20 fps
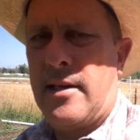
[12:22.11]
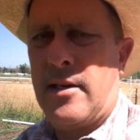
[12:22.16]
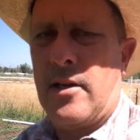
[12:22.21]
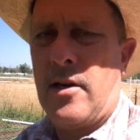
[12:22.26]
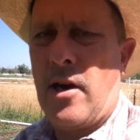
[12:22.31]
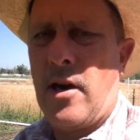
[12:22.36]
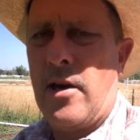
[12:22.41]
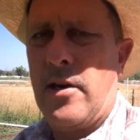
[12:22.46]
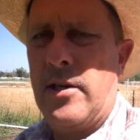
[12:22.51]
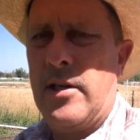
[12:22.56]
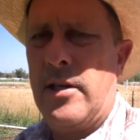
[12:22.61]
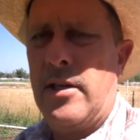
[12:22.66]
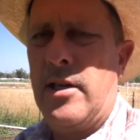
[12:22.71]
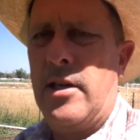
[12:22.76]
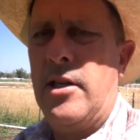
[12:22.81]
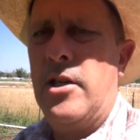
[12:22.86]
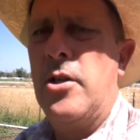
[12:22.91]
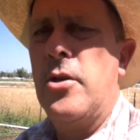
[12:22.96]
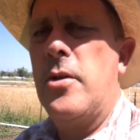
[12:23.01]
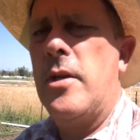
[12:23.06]
a garden,
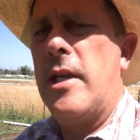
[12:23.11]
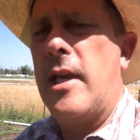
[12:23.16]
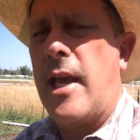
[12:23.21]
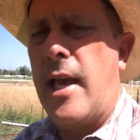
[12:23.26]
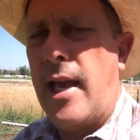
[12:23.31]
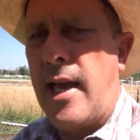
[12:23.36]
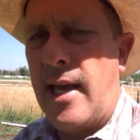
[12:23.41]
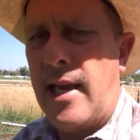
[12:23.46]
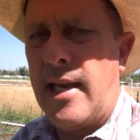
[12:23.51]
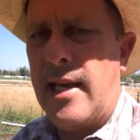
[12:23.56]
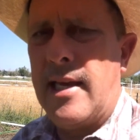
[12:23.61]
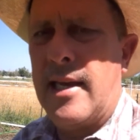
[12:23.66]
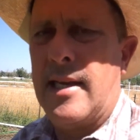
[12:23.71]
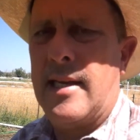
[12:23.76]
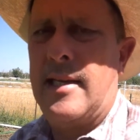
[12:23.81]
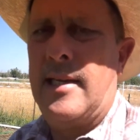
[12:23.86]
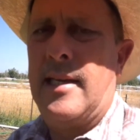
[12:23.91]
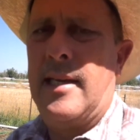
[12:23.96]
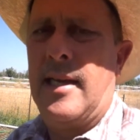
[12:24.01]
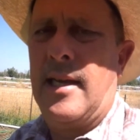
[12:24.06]
you
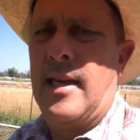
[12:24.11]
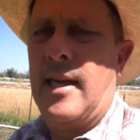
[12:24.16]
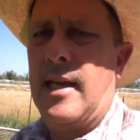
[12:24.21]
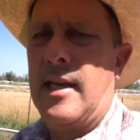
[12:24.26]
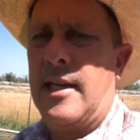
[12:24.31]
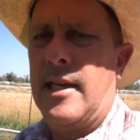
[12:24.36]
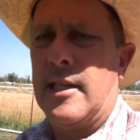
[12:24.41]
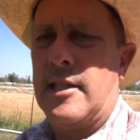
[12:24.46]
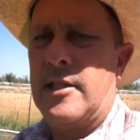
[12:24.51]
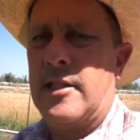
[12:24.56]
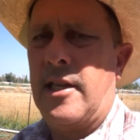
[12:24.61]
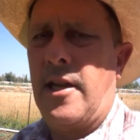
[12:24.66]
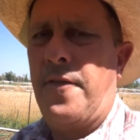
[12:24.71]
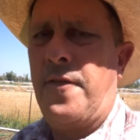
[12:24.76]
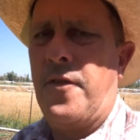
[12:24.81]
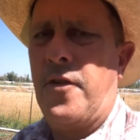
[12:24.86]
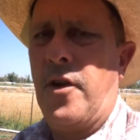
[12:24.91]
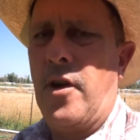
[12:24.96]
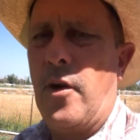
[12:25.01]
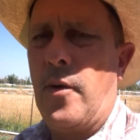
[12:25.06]
can get stuff
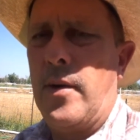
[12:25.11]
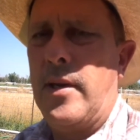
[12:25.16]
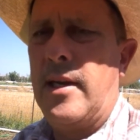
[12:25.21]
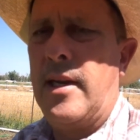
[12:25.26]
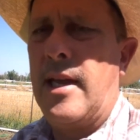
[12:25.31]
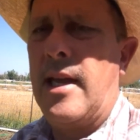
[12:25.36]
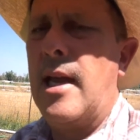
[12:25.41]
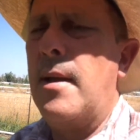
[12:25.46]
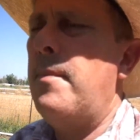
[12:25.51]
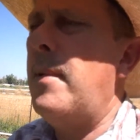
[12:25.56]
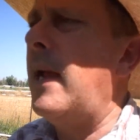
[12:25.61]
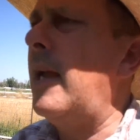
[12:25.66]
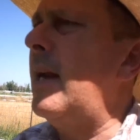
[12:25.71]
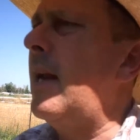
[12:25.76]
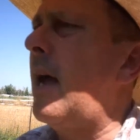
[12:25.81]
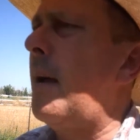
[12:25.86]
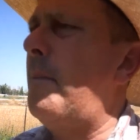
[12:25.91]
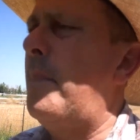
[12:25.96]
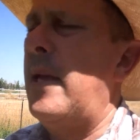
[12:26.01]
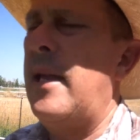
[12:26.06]
growing. It may
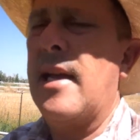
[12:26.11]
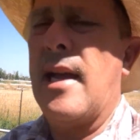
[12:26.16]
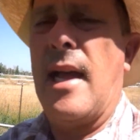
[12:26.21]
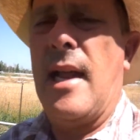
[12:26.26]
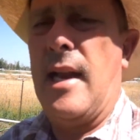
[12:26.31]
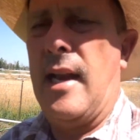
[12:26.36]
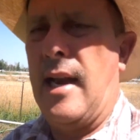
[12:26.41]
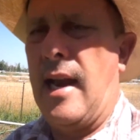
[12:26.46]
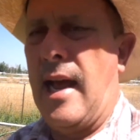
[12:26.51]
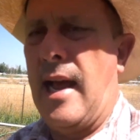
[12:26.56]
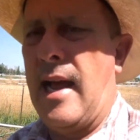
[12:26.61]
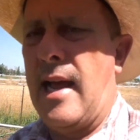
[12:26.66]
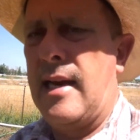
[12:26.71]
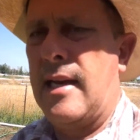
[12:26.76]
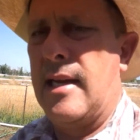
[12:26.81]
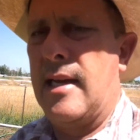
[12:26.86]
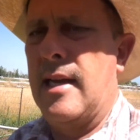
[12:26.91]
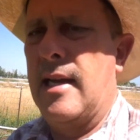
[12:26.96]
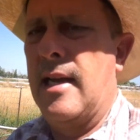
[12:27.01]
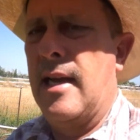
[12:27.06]
not be a lot,
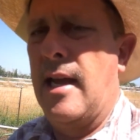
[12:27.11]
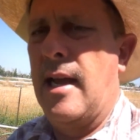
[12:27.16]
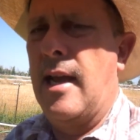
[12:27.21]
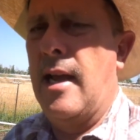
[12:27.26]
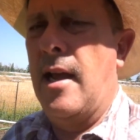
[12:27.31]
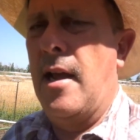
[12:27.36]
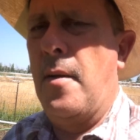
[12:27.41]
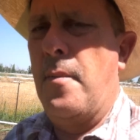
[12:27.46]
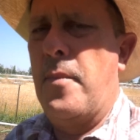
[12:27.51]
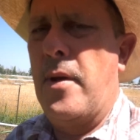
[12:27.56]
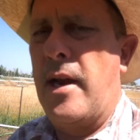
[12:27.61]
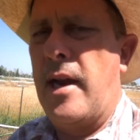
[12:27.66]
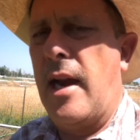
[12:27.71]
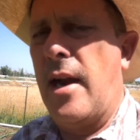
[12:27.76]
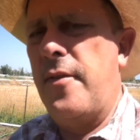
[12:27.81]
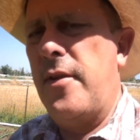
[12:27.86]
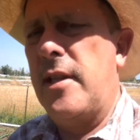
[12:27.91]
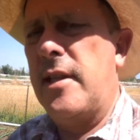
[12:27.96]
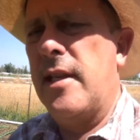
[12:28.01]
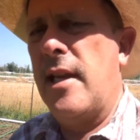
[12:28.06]
but
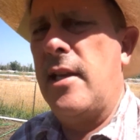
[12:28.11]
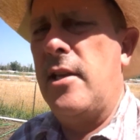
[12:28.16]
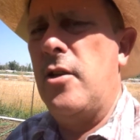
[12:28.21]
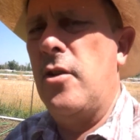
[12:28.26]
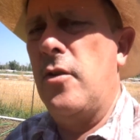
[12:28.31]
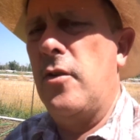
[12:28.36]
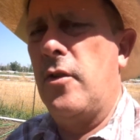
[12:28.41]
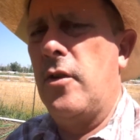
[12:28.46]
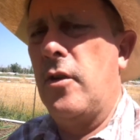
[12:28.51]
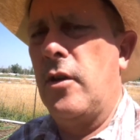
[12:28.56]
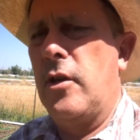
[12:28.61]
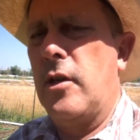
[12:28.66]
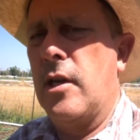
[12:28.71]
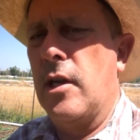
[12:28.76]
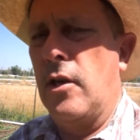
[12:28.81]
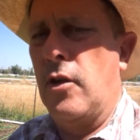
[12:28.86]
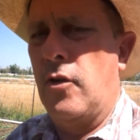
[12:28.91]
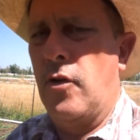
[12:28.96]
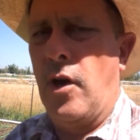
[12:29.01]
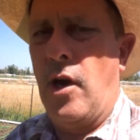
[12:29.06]
everything you
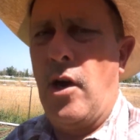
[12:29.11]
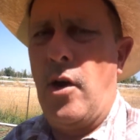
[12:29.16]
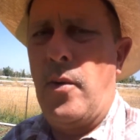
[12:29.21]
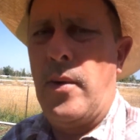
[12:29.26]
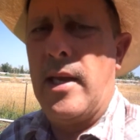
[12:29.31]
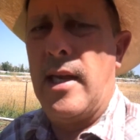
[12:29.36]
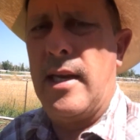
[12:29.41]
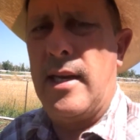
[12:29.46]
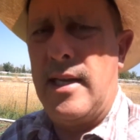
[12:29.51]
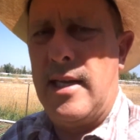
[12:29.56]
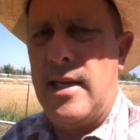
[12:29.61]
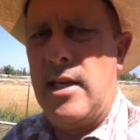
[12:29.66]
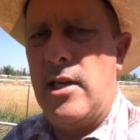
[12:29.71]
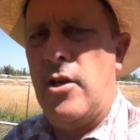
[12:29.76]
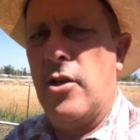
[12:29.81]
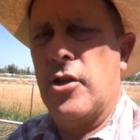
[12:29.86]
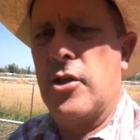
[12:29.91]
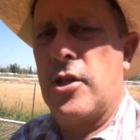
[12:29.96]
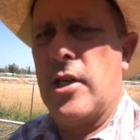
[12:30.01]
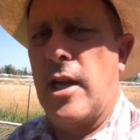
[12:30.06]
can grow and eat
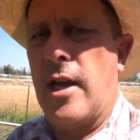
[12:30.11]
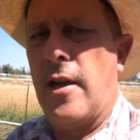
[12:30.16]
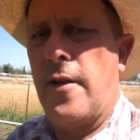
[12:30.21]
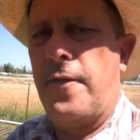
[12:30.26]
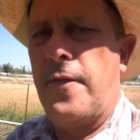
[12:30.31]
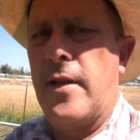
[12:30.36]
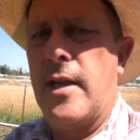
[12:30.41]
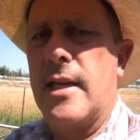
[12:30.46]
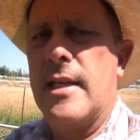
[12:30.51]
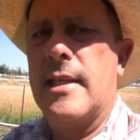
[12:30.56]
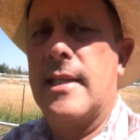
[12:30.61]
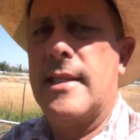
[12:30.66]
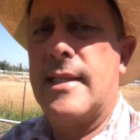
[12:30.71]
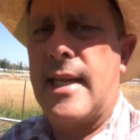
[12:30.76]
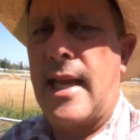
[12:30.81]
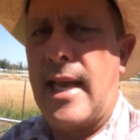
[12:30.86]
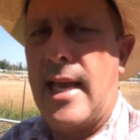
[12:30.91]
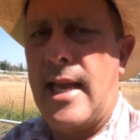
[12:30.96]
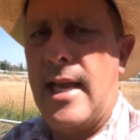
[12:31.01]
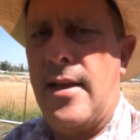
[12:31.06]
yourself
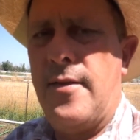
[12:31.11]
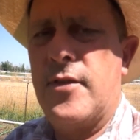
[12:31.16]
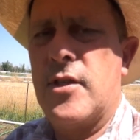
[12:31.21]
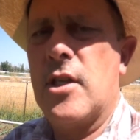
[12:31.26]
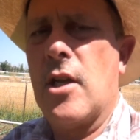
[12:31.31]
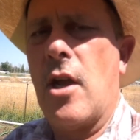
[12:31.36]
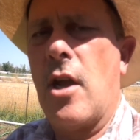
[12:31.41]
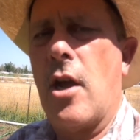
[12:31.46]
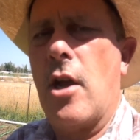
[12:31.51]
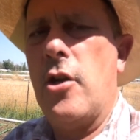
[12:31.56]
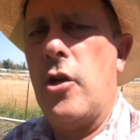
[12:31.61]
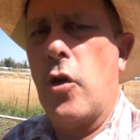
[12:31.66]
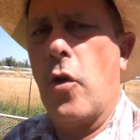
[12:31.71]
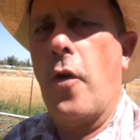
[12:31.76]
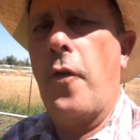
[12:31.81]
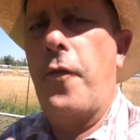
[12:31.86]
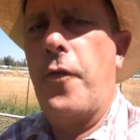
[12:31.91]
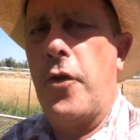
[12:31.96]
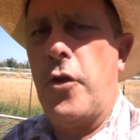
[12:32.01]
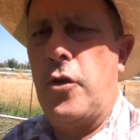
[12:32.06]
saves on your
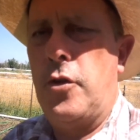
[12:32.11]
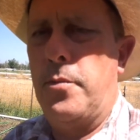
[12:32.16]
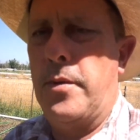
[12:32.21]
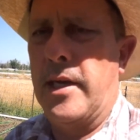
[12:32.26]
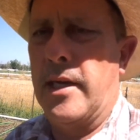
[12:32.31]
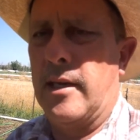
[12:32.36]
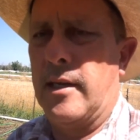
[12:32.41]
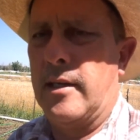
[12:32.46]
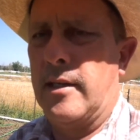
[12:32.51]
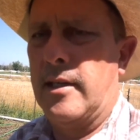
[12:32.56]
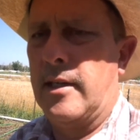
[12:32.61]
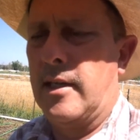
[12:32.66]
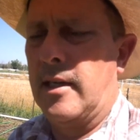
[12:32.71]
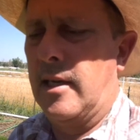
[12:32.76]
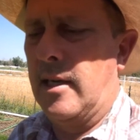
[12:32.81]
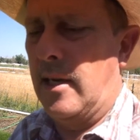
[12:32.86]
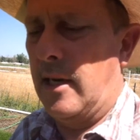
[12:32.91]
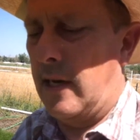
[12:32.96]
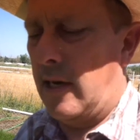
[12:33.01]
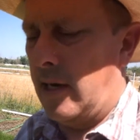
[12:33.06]
food bill,
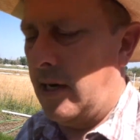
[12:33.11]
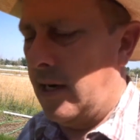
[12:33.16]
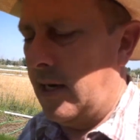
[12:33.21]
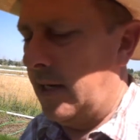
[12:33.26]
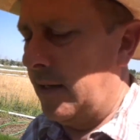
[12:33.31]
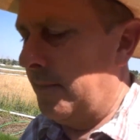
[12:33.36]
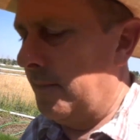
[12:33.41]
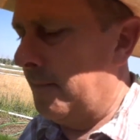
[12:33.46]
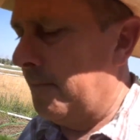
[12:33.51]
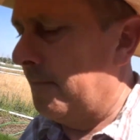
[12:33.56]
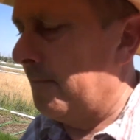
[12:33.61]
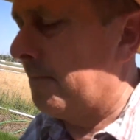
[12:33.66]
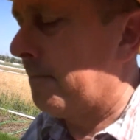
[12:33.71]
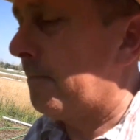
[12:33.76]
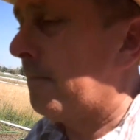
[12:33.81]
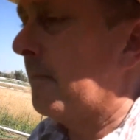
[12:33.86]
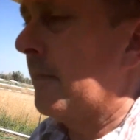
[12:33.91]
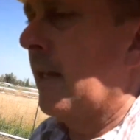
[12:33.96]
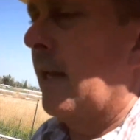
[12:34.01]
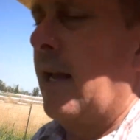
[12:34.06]
all right?
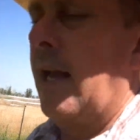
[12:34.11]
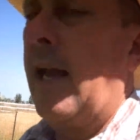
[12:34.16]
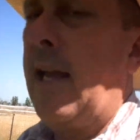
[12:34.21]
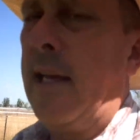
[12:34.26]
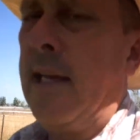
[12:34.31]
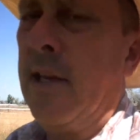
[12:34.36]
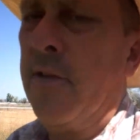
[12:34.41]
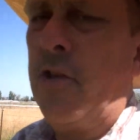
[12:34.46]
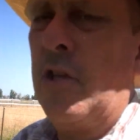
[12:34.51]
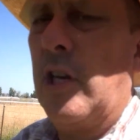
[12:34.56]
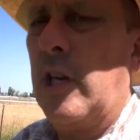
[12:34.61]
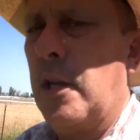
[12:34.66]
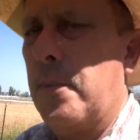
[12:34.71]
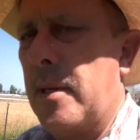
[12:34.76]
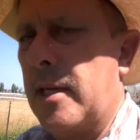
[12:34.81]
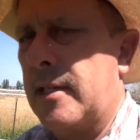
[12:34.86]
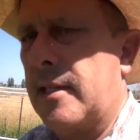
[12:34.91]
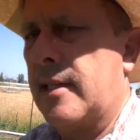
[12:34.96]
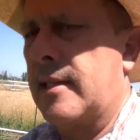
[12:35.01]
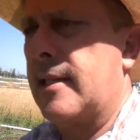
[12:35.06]
And gives you a little bit
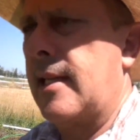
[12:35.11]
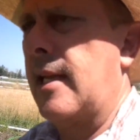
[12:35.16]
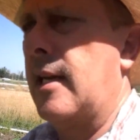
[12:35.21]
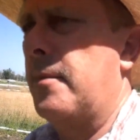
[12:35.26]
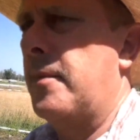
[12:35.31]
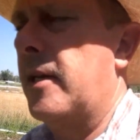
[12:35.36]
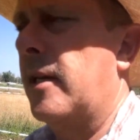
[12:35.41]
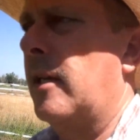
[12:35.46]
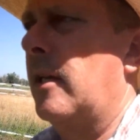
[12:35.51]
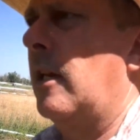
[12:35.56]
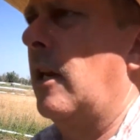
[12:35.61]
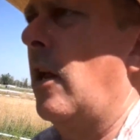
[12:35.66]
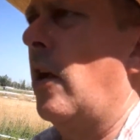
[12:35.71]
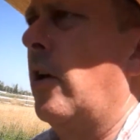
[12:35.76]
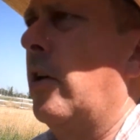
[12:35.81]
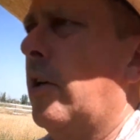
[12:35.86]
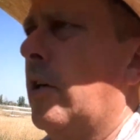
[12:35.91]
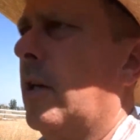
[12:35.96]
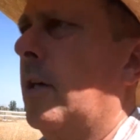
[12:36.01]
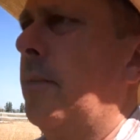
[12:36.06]
of sustainability
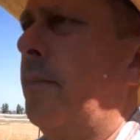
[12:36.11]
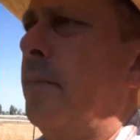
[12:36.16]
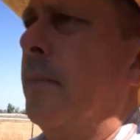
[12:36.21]
longer.